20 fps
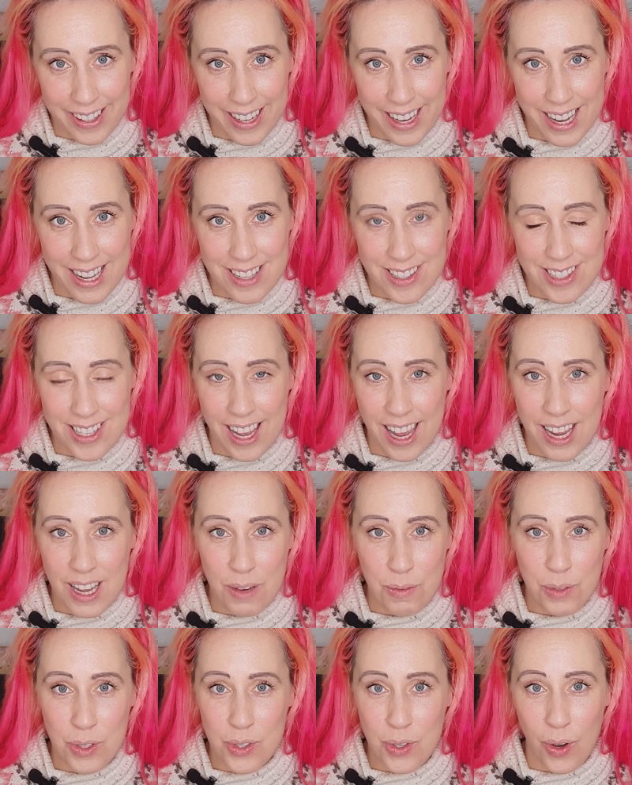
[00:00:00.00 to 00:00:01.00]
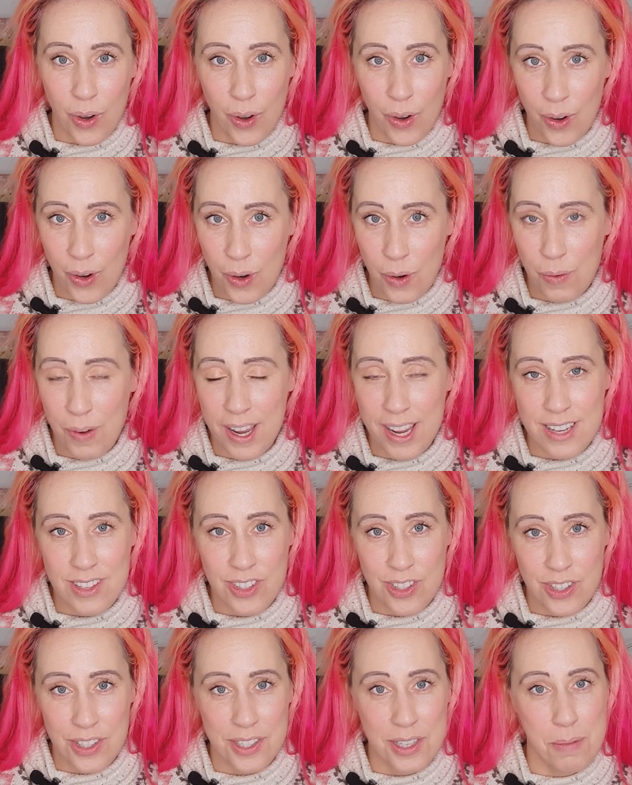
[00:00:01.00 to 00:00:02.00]
is that it was always
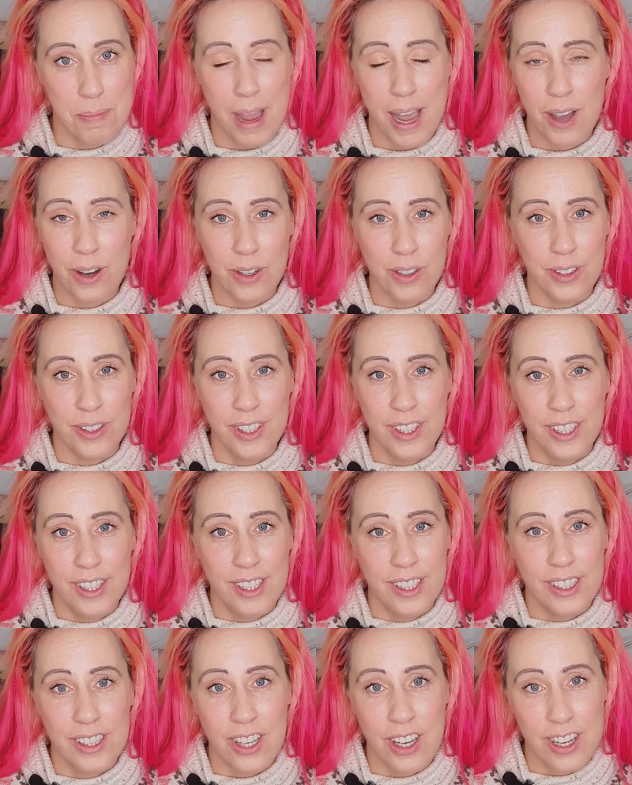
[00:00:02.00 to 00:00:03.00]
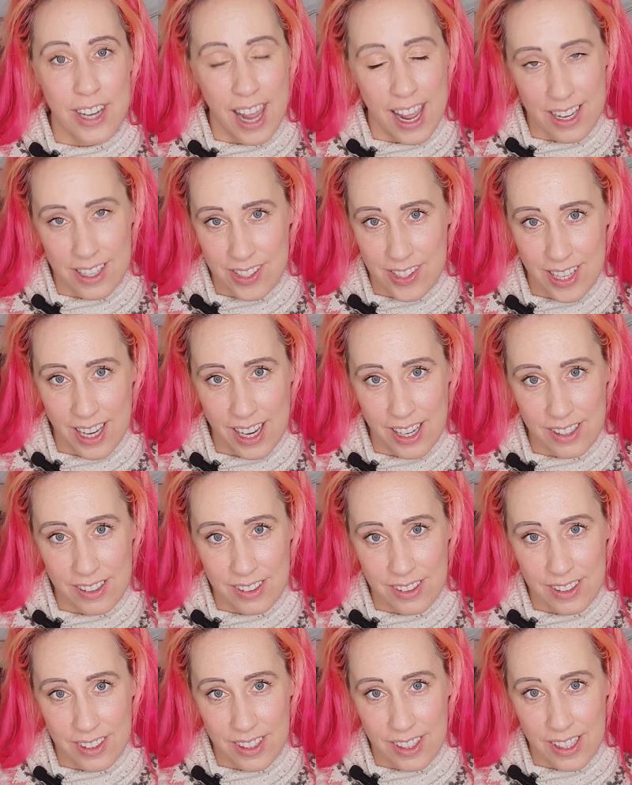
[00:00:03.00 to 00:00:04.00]
just about connecting